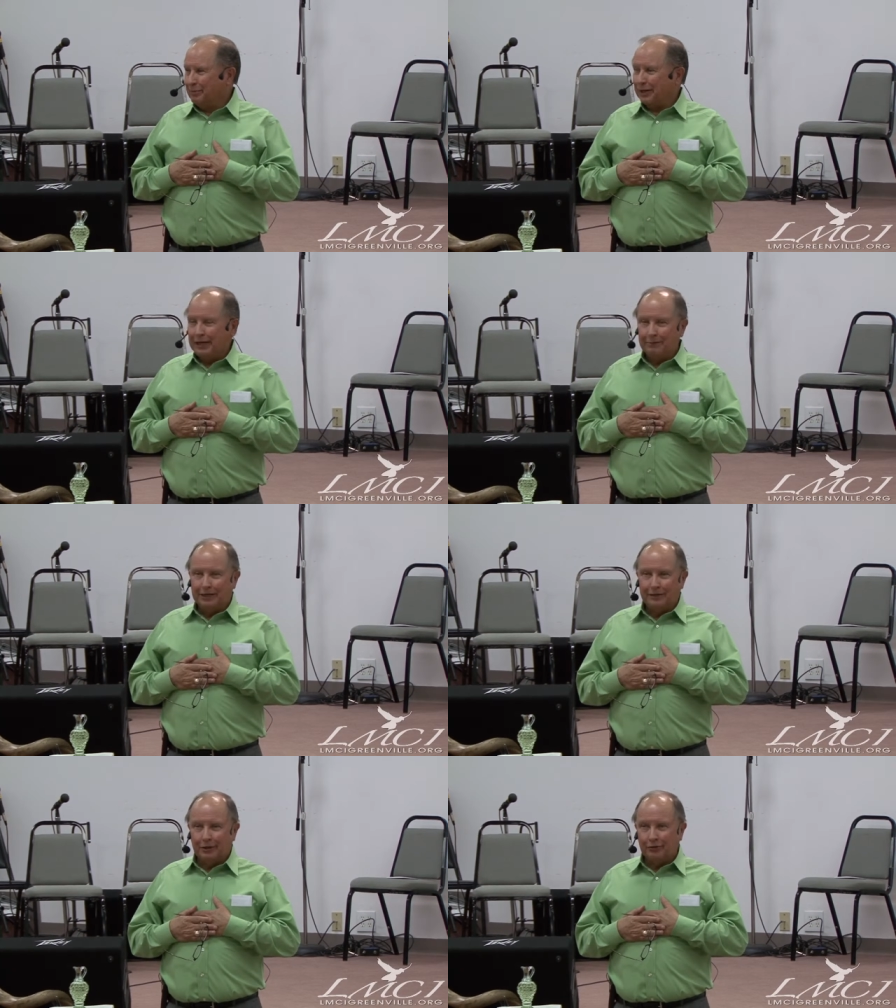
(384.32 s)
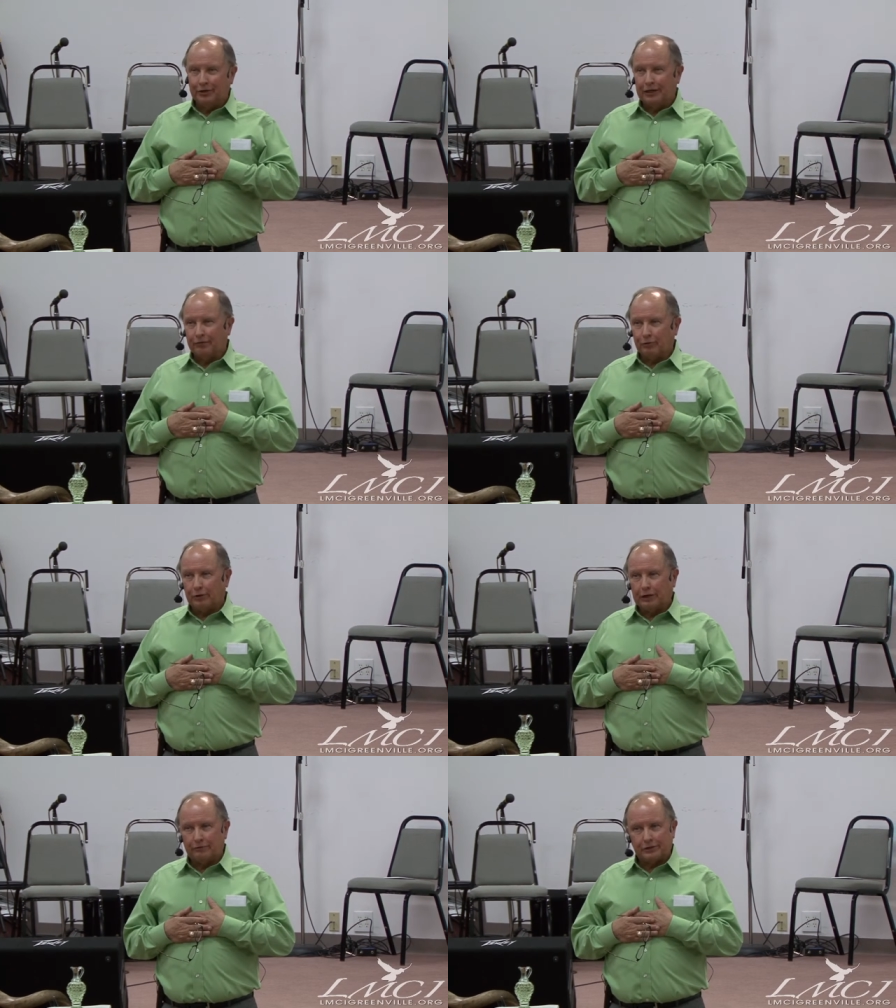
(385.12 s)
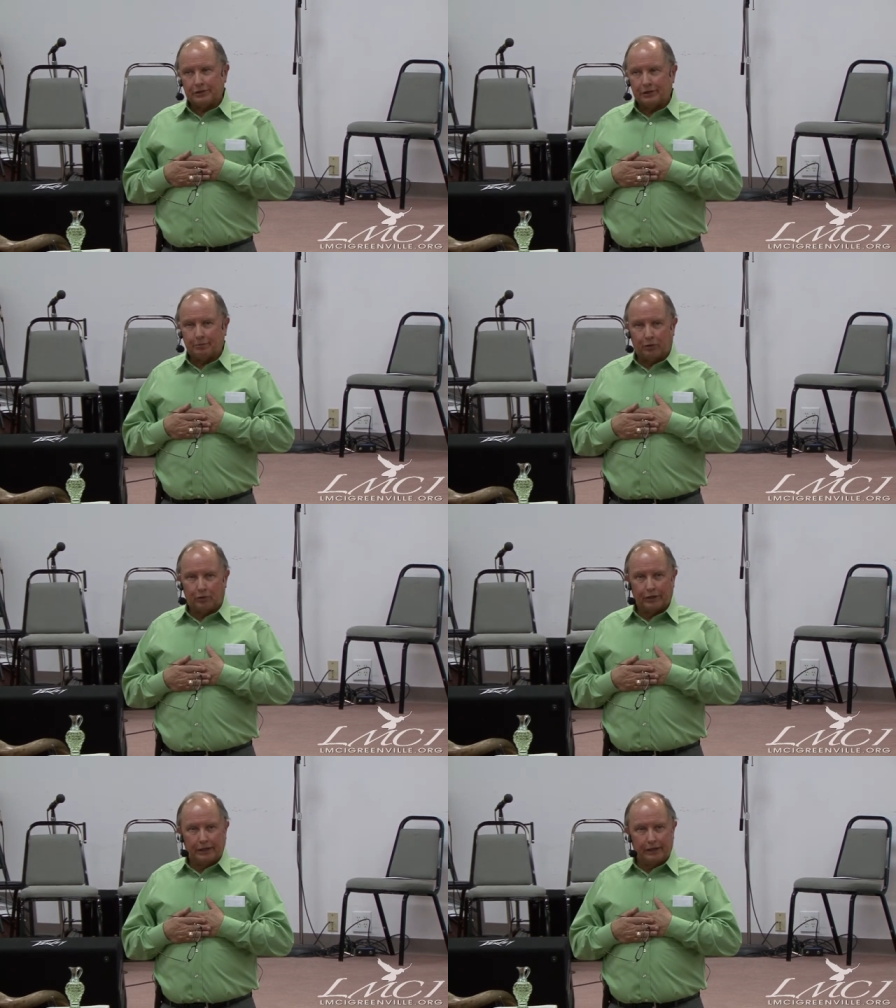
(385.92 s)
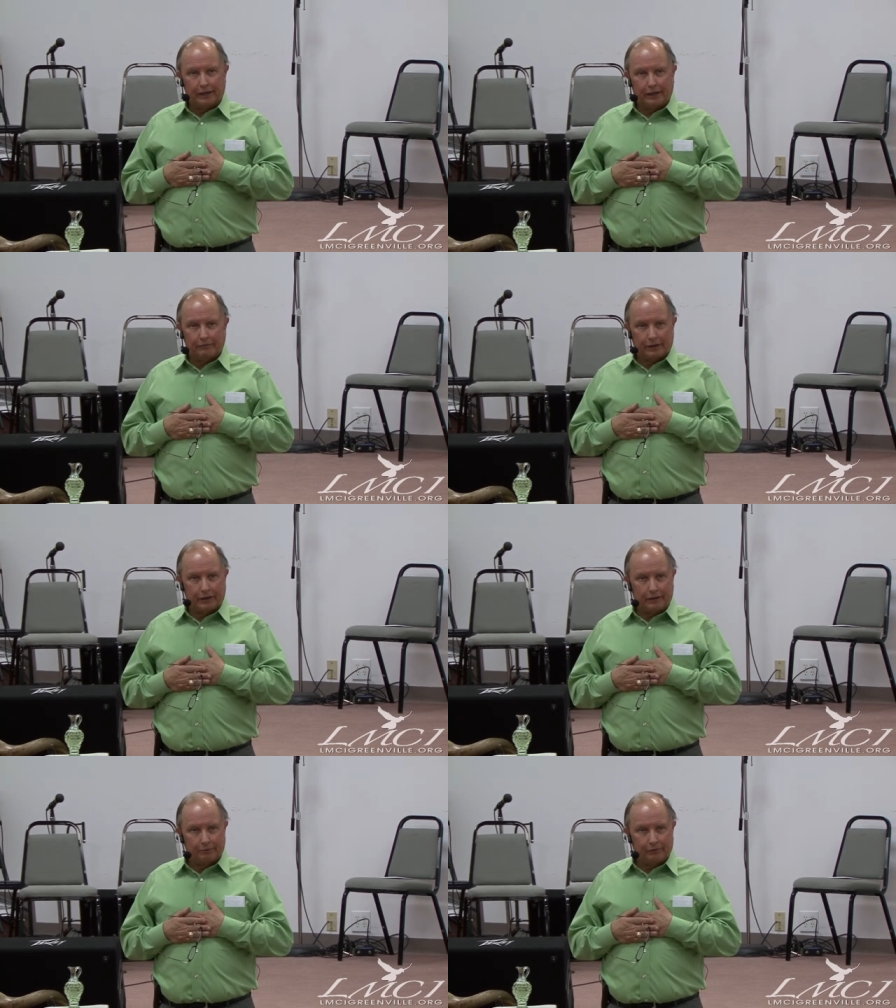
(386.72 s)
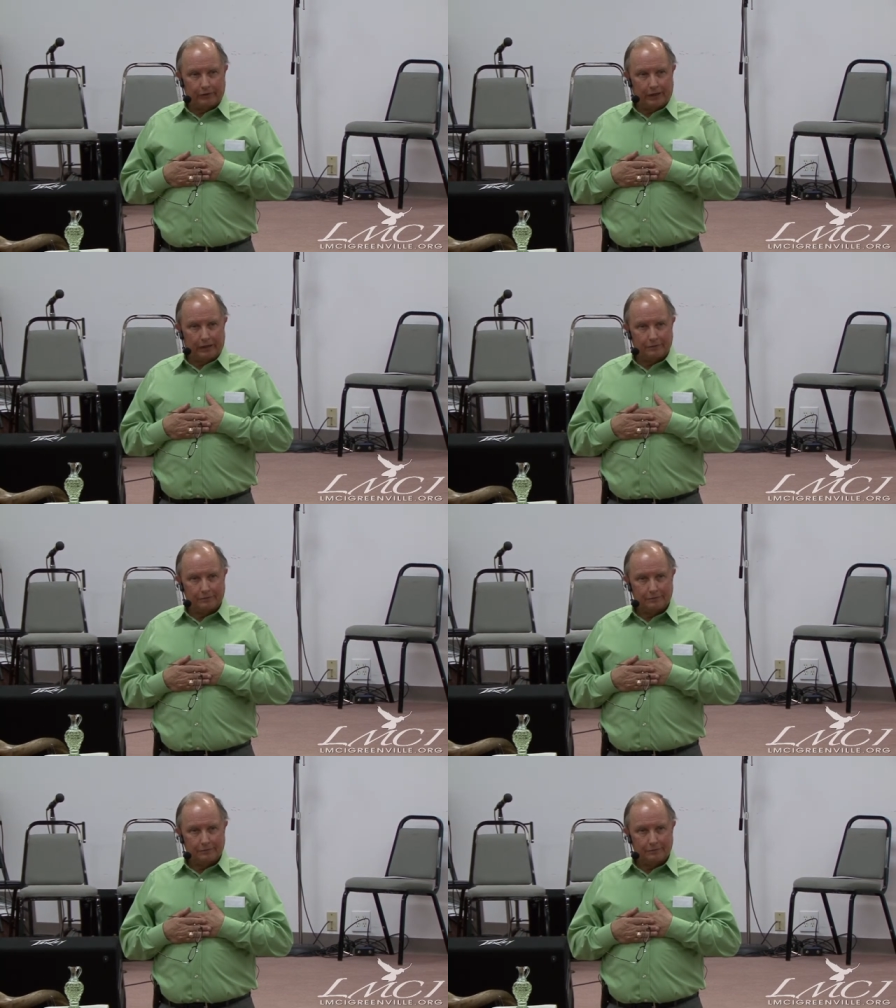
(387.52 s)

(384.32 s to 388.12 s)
but how many know that every one of us that are born again have the kingdom of God?